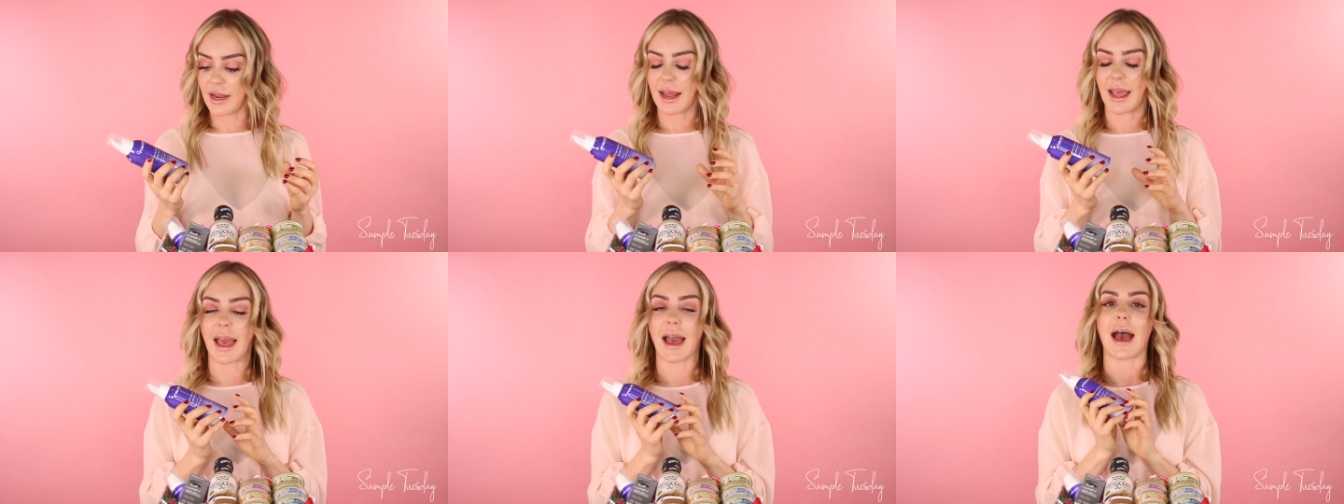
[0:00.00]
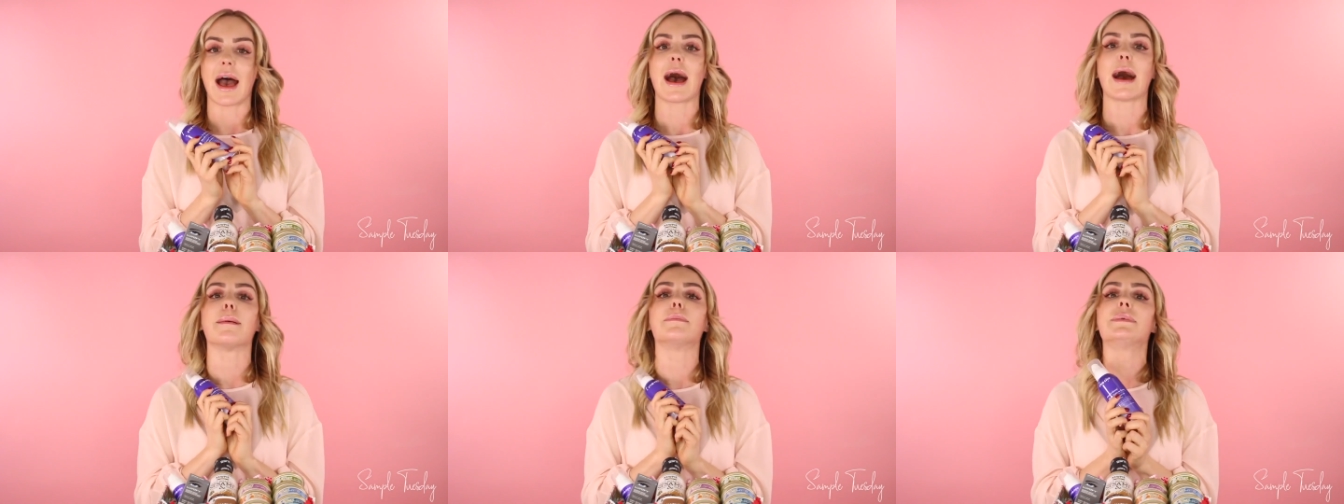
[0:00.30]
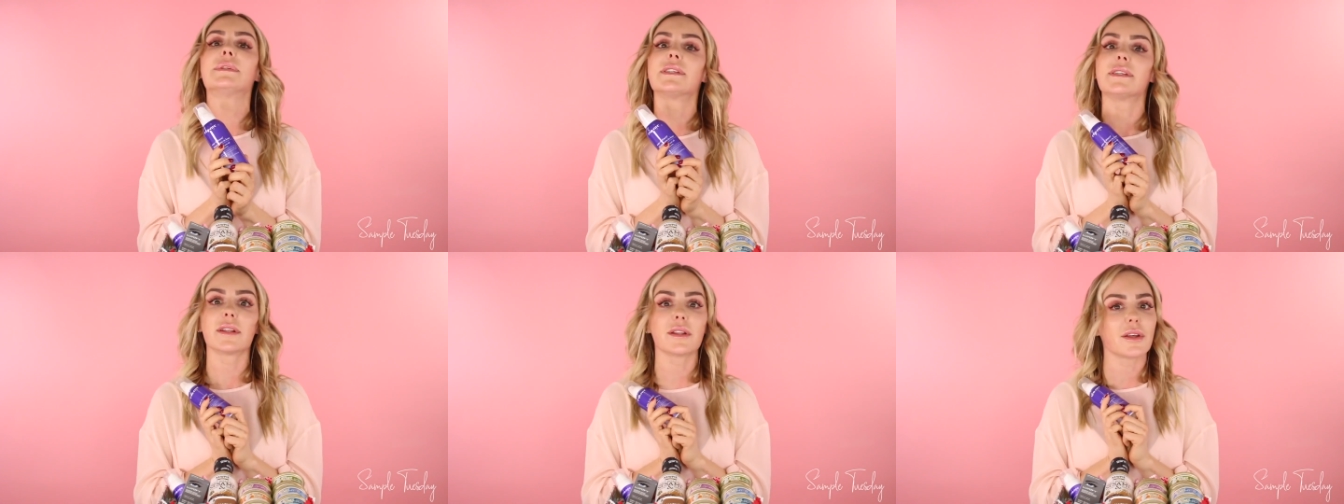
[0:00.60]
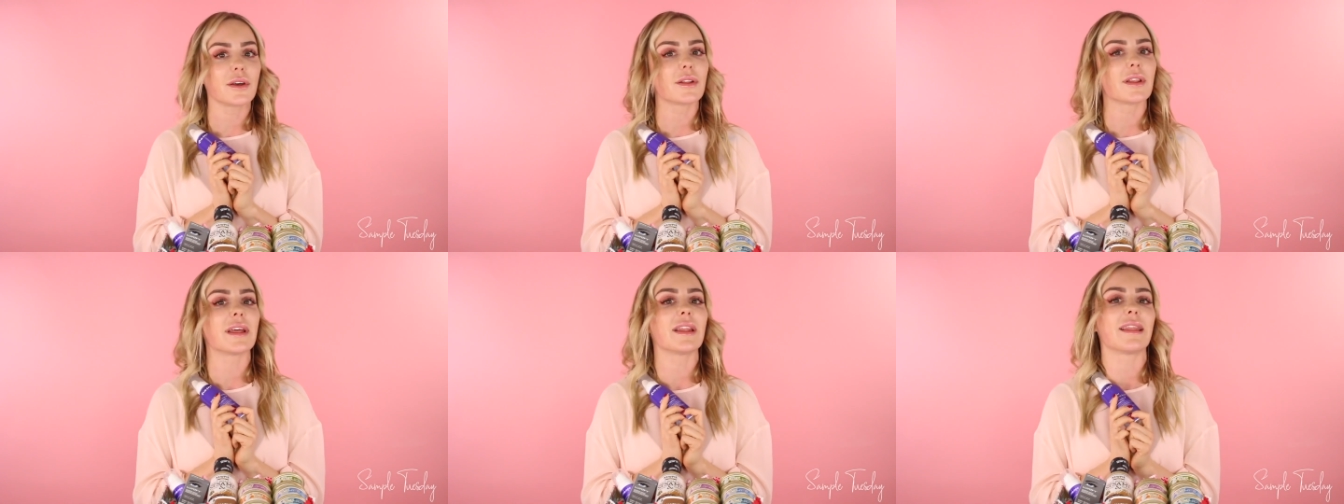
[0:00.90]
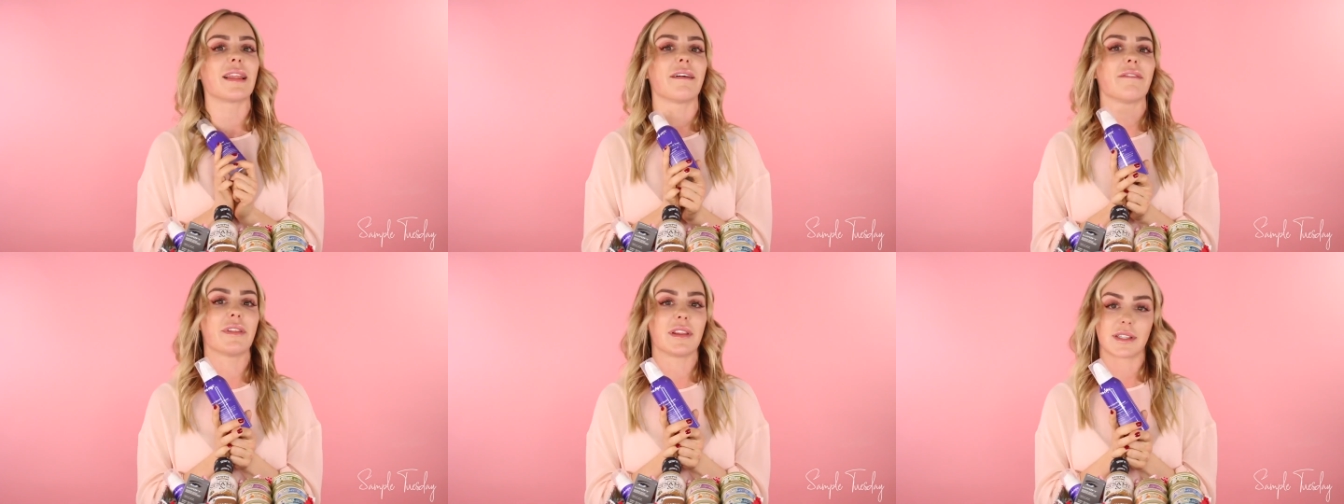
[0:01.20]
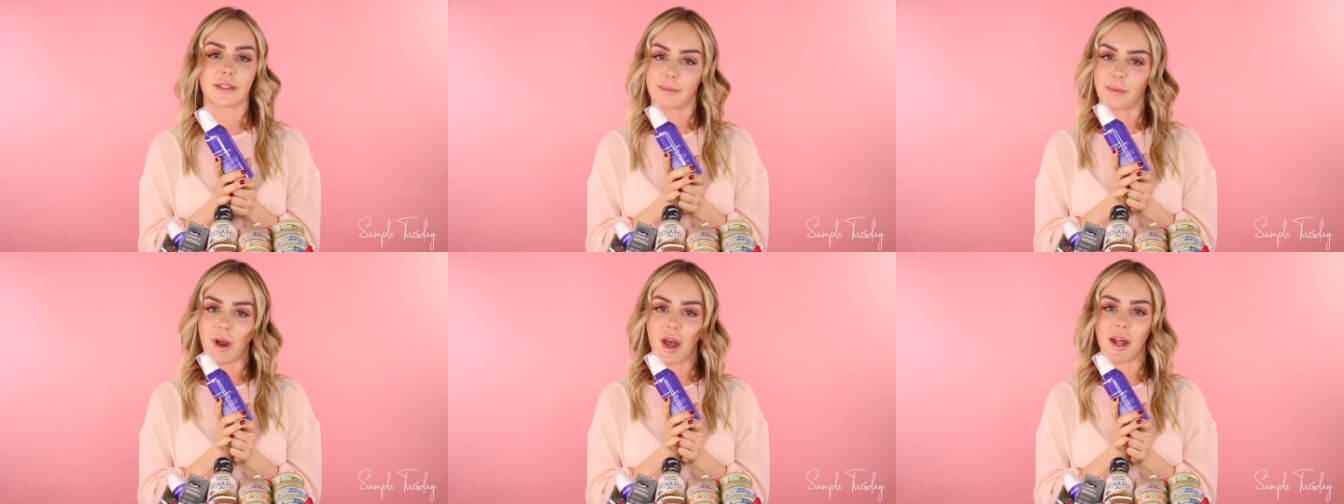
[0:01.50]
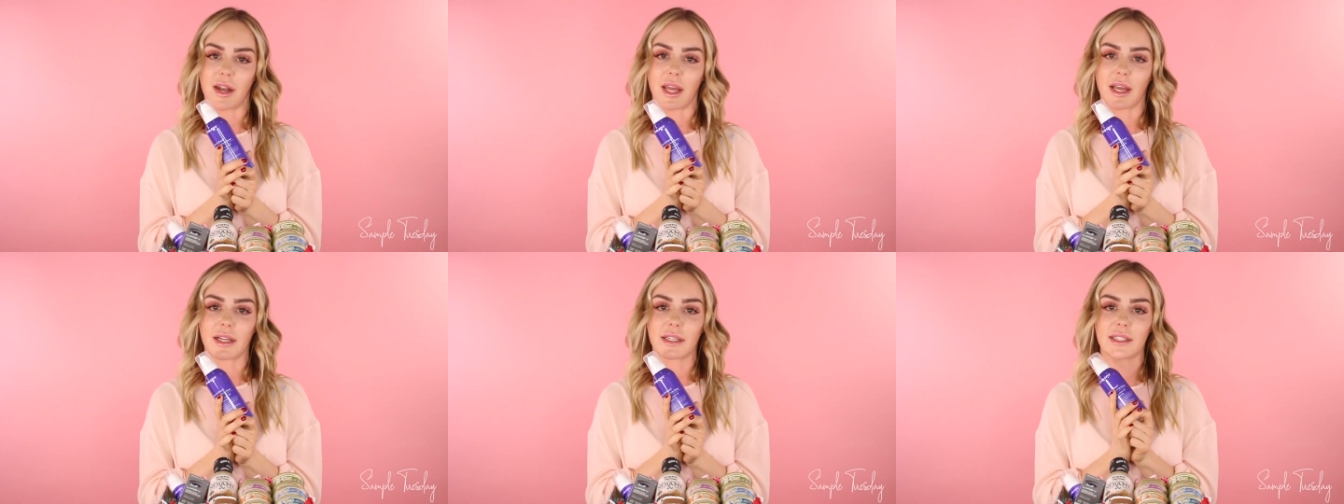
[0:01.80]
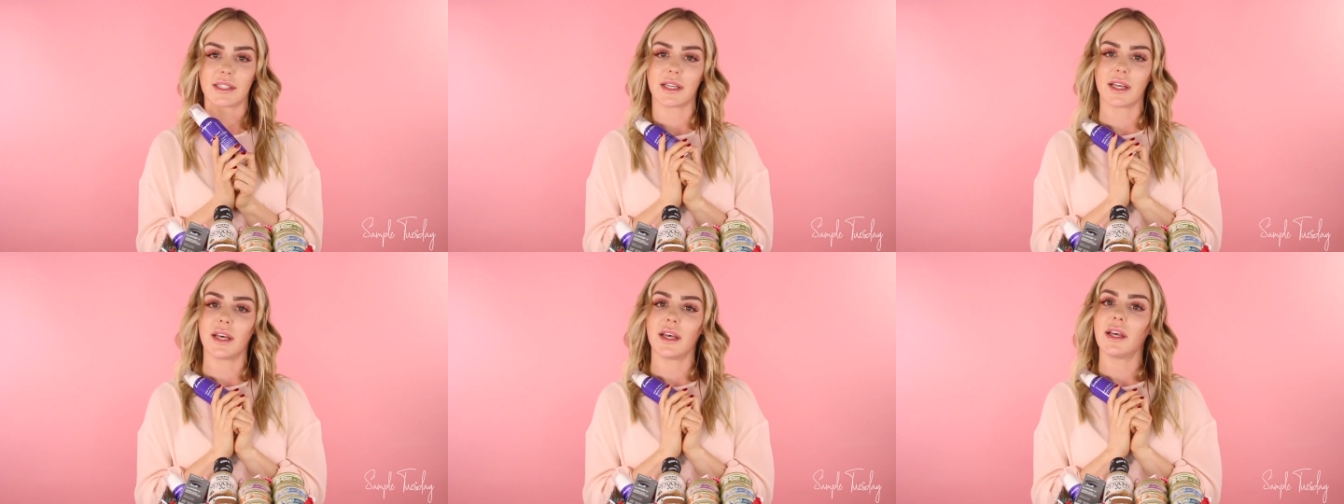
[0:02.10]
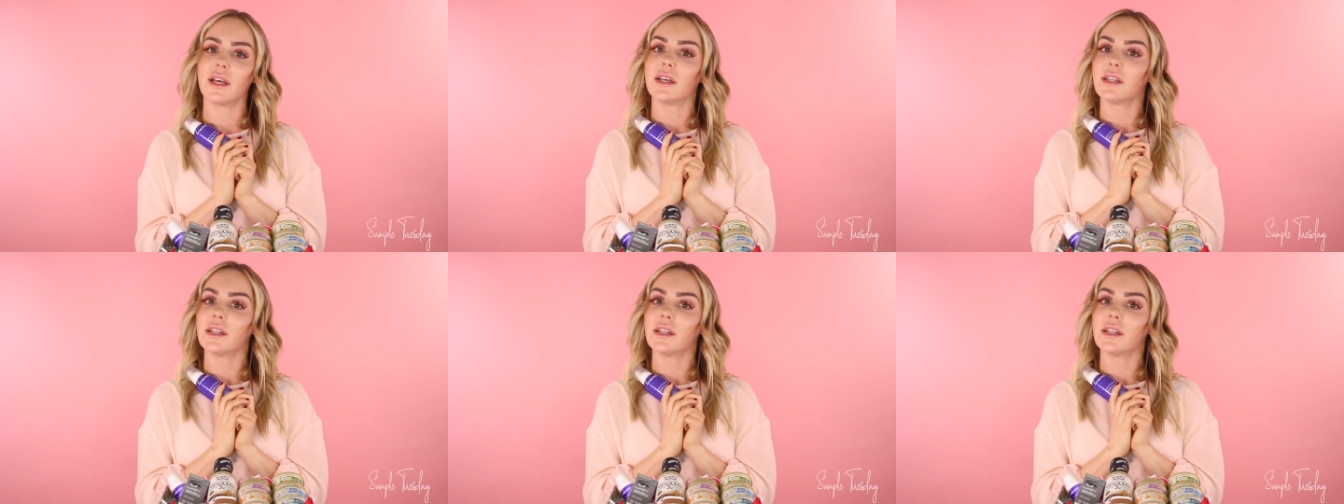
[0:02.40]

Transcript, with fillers: and I absolutely love this product.